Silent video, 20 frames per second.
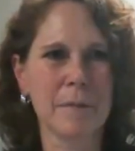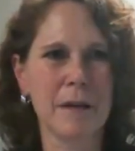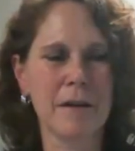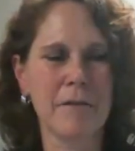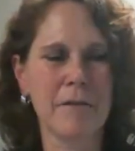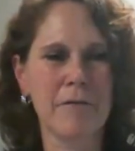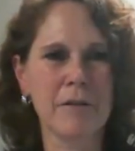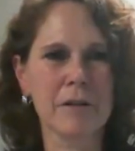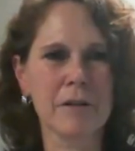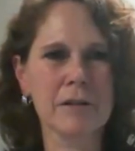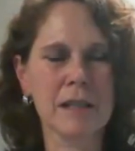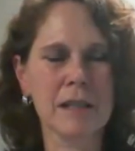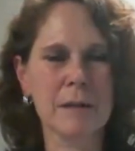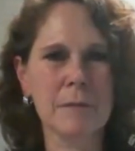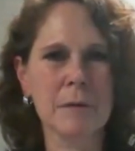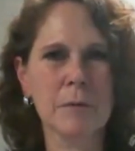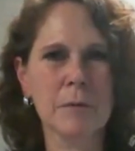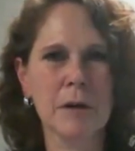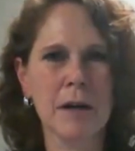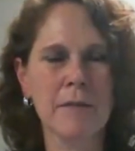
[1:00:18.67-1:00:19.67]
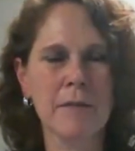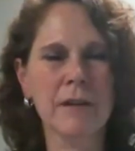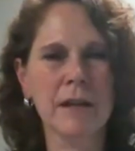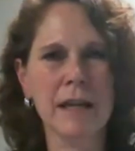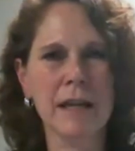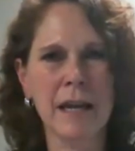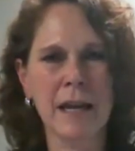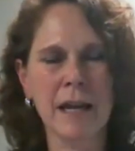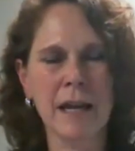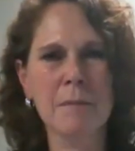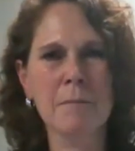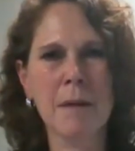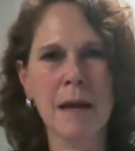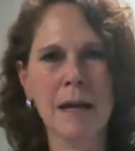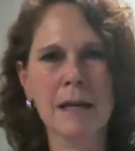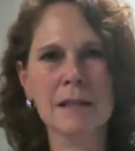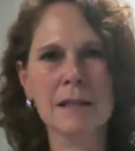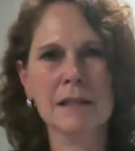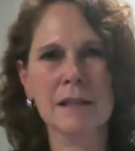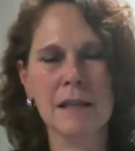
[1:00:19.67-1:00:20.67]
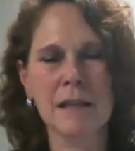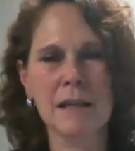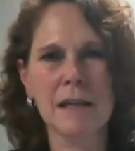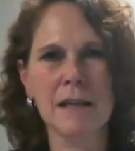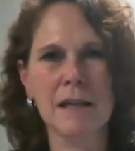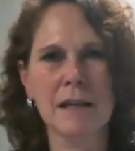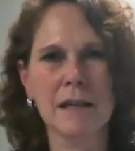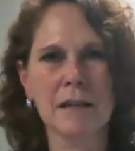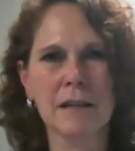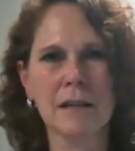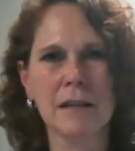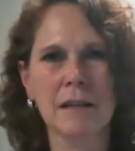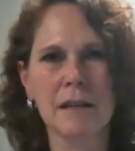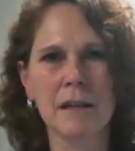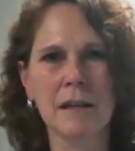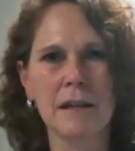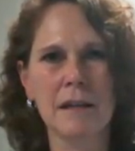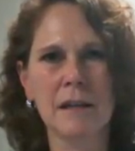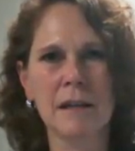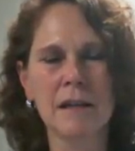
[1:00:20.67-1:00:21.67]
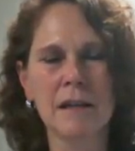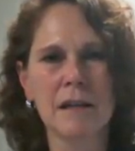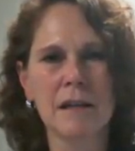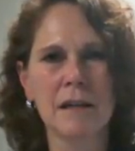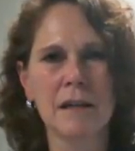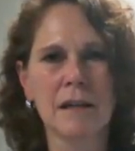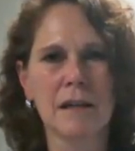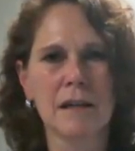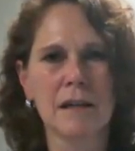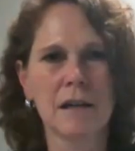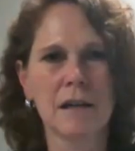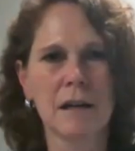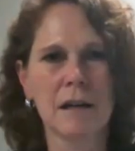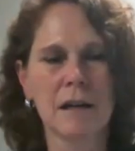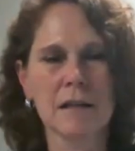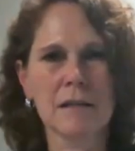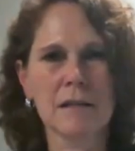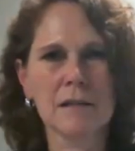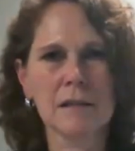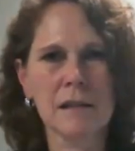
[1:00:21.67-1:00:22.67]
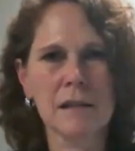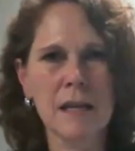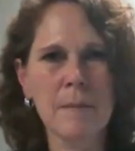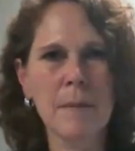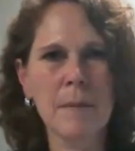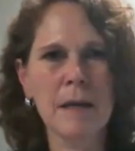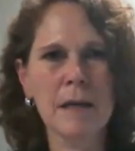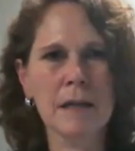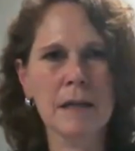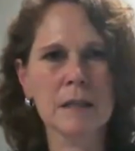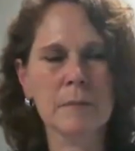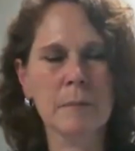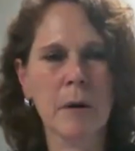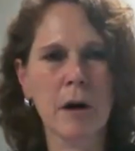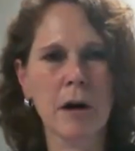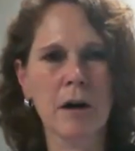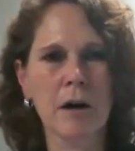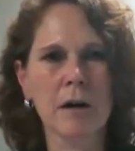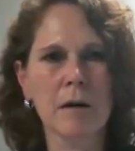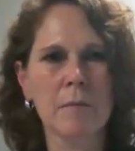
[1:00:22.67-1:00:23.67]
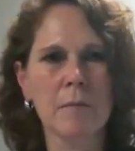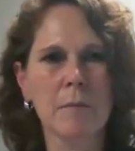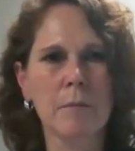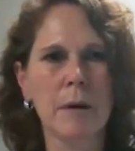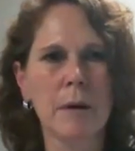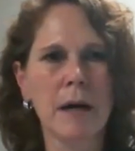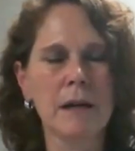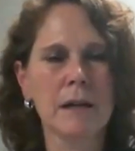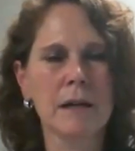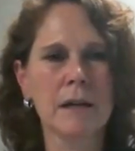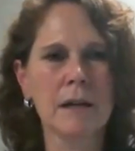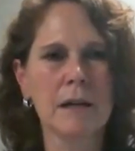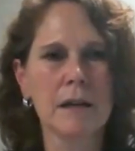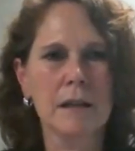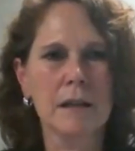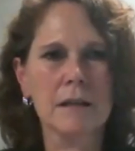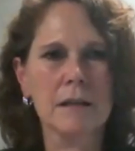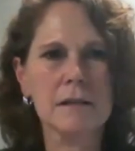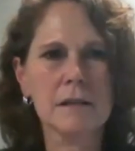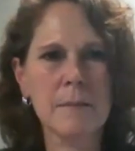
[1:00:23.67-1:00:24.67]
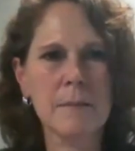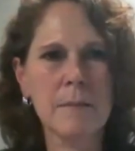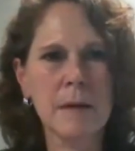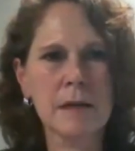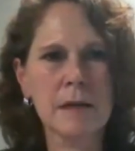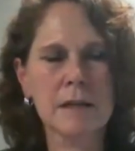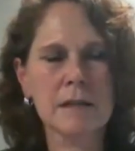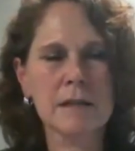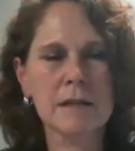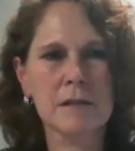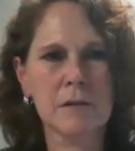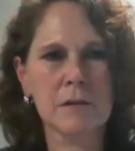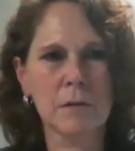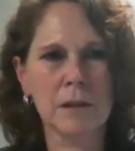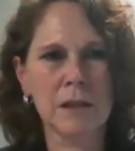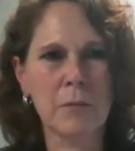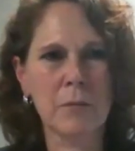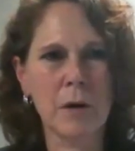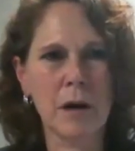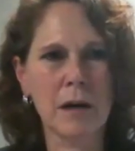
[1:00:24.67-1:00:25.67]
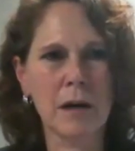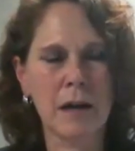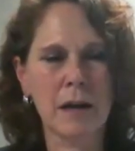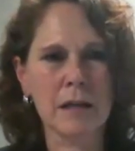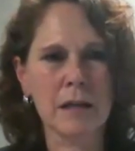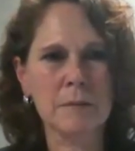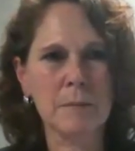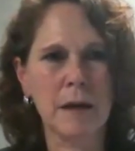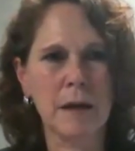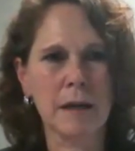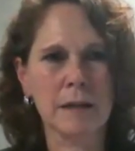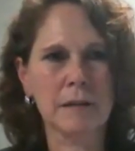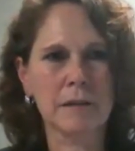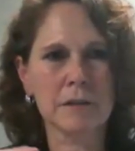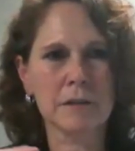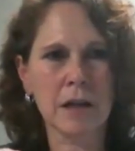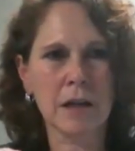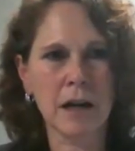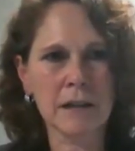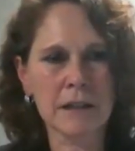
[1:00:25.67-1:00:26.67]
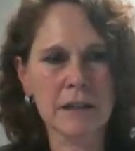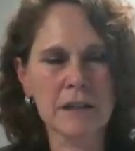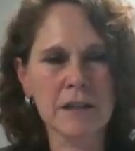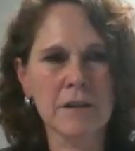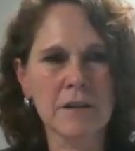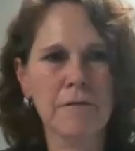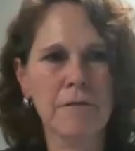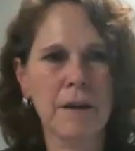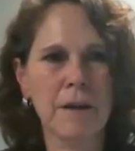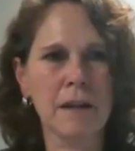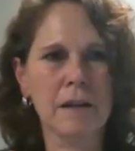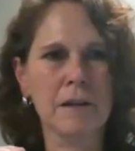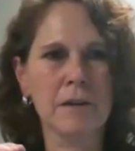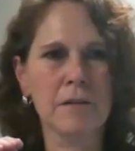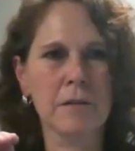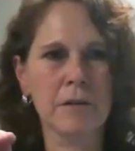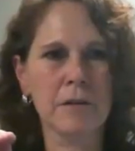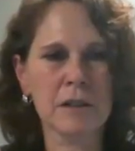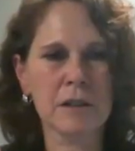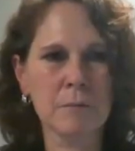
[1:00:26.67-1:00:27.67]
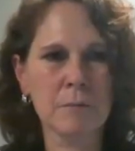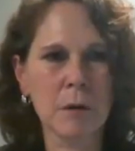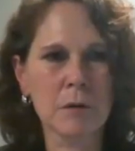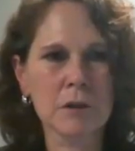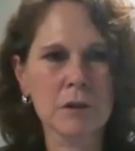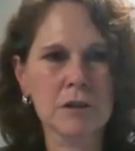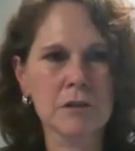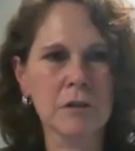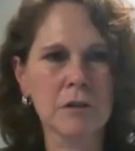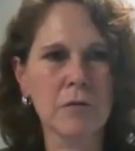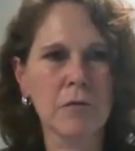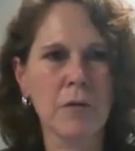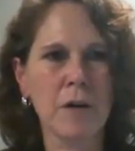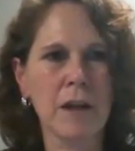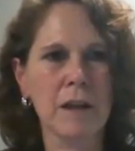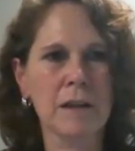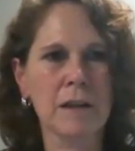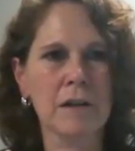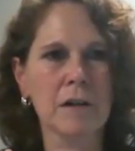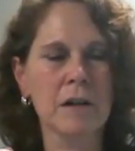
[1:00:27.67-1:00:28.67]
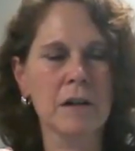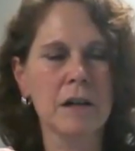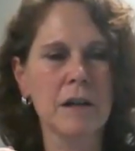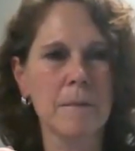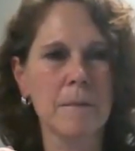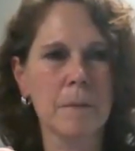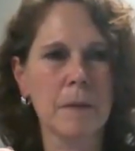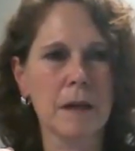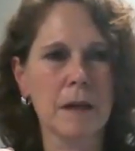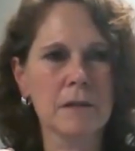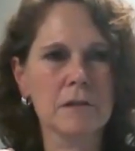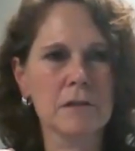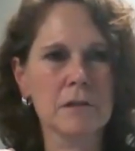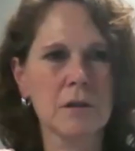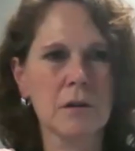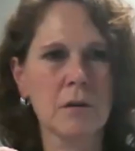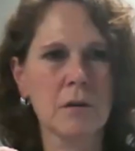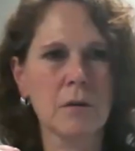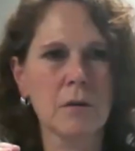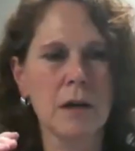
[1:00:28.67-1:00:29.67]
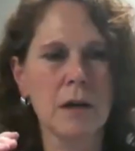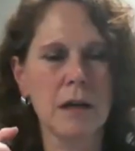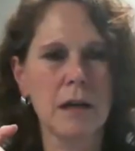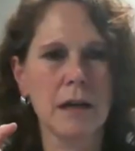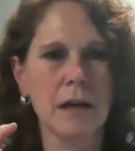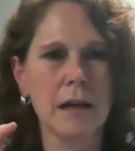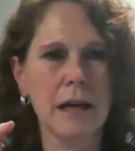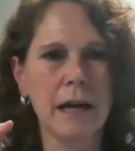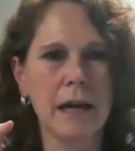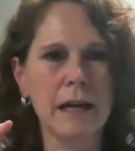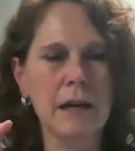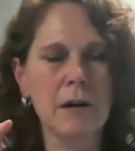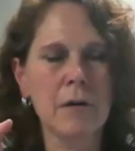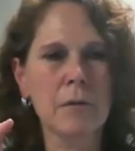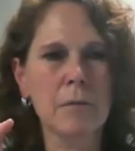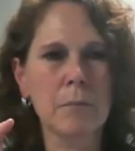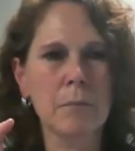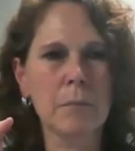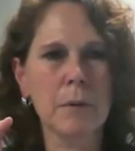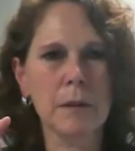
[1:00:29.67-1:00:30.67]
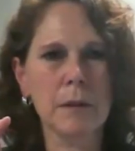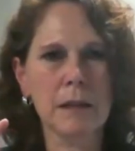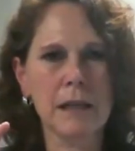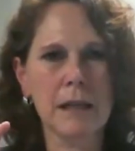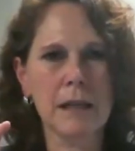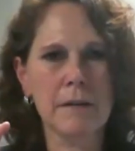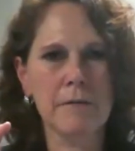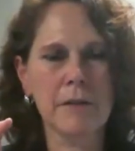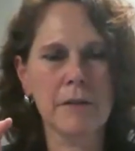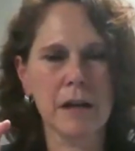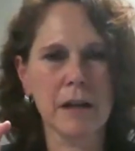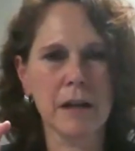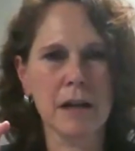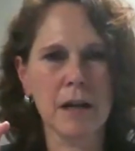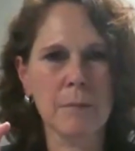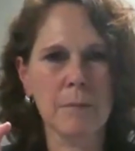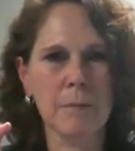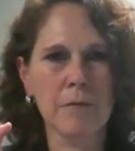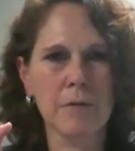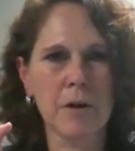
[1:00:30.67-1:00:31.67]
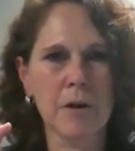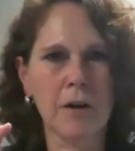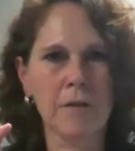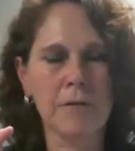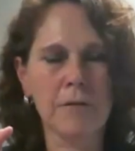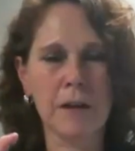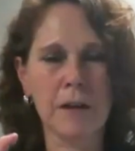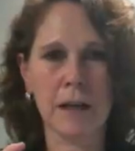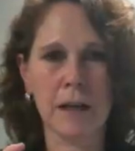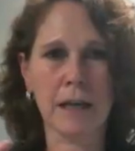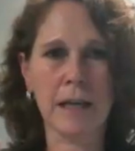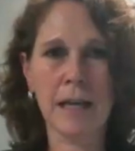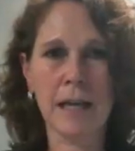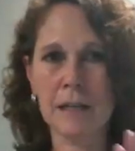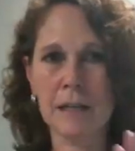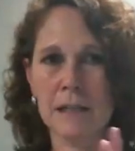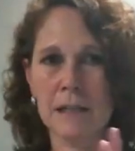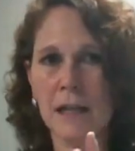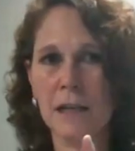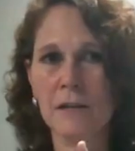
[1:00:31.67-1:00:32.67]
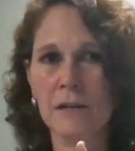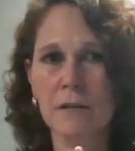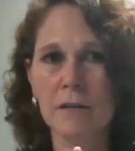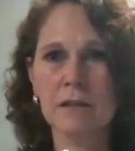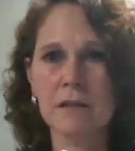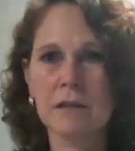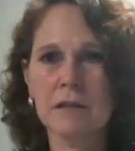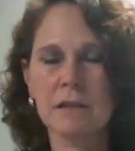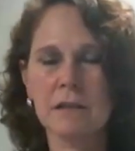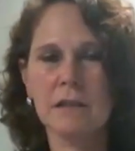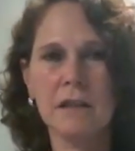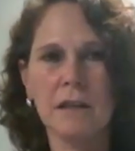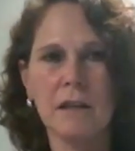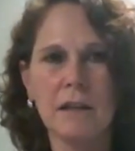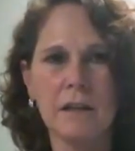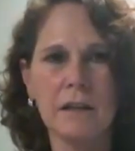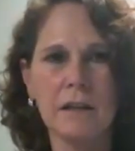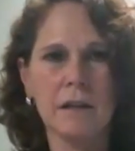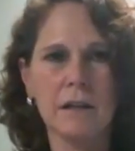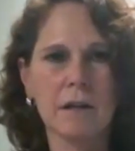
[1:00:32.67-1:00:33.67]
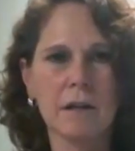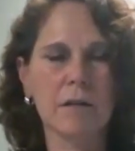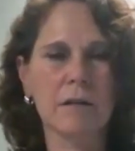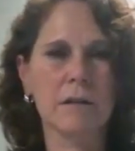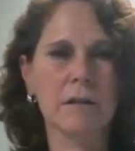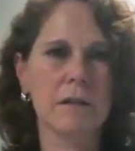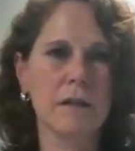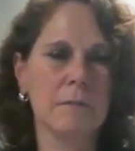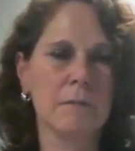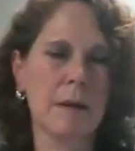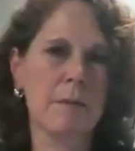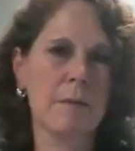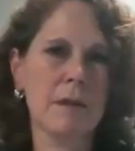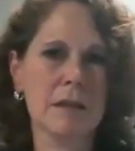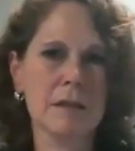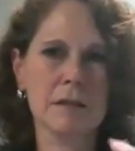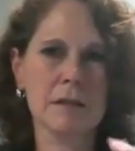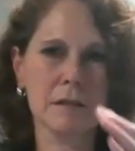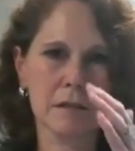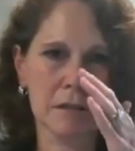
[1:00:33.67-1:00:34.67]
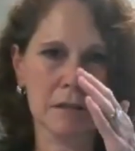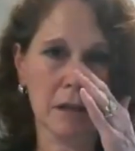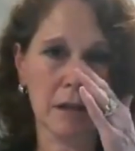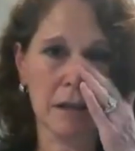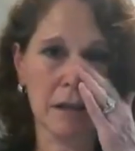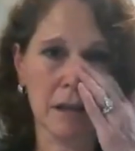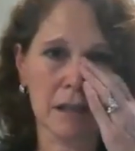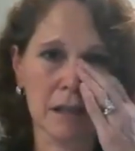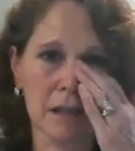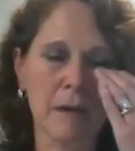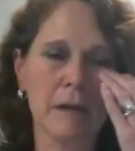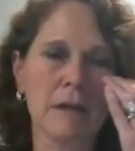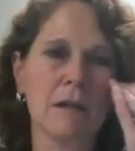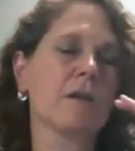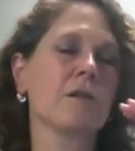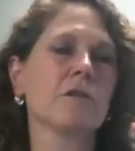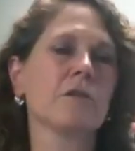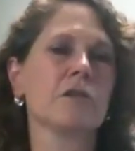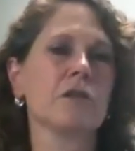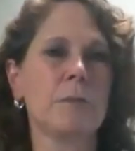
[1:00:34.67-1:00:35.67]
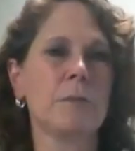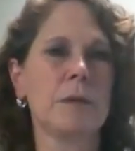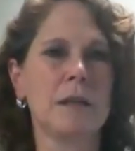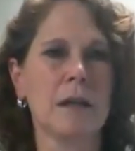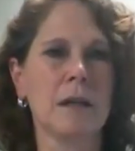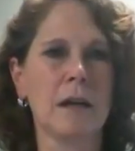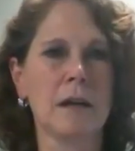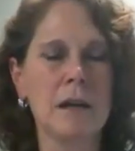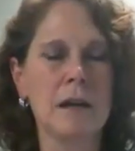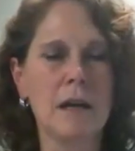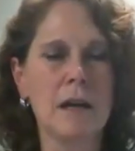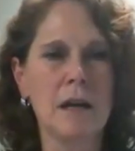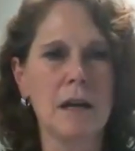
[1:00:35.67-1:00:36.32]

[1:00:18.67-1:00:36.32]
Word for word: If you're sleep deprived, it can mask the sleepiness part, but the sleepiness is only one aspect. There's cognitive failure, there's emotional failure. And so I don't believe that a cup of coffee, and I can't tell you this, and maybe this is a study that's been done or should be done.